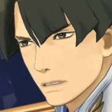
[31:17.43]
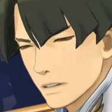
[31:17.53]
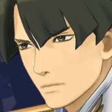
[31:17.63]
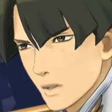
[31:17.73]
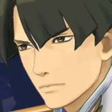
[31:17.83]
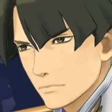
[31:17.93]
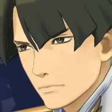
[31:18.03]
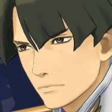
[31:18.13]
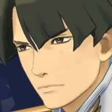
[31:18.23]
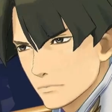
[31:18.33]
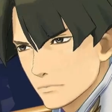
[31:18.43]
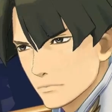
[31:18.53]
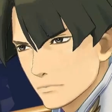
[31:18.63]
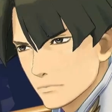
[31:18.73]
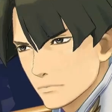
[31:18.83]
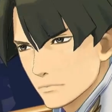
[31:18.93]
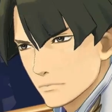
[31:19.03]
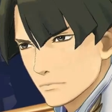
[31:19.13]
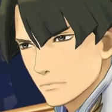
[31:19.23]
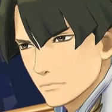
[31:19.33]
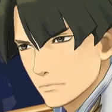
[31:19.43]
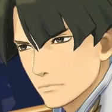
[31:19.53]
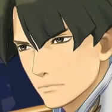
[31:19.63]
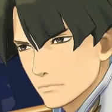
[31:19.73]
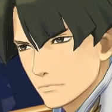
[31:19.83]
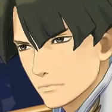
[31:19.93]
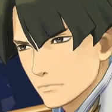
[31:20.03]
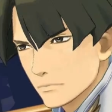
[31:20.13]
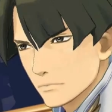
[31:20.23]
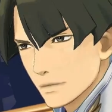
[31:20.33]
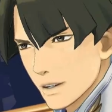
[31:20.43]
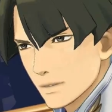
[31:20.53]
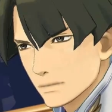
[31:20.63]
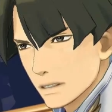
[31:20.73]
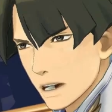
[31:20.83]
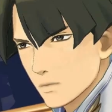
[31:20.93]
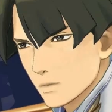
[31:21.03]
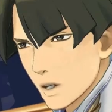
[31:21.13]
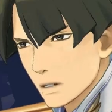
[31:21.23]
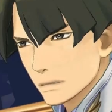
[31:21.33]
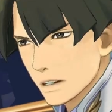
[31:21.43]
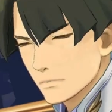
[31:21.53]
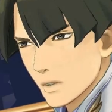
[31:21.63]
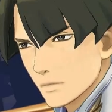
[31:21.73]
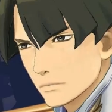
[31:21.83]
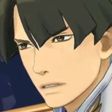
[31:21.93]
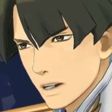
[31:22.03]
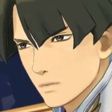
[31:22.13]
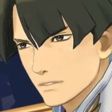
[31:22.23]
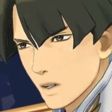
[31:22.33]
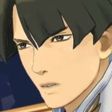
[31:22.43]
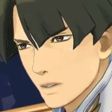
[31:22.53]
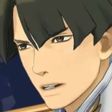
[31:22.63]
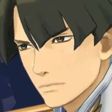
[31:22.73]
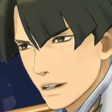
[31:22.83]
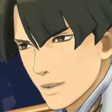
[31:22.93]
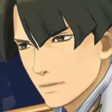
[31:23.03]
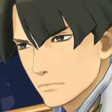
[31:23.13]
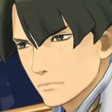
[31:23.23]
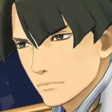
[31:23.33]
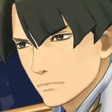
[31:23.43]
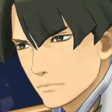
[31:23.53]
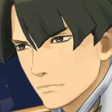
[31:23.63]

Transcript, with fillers: whether, whatever truth it is that you apparently seen? Who exactly was this inspector that appeared before Mr.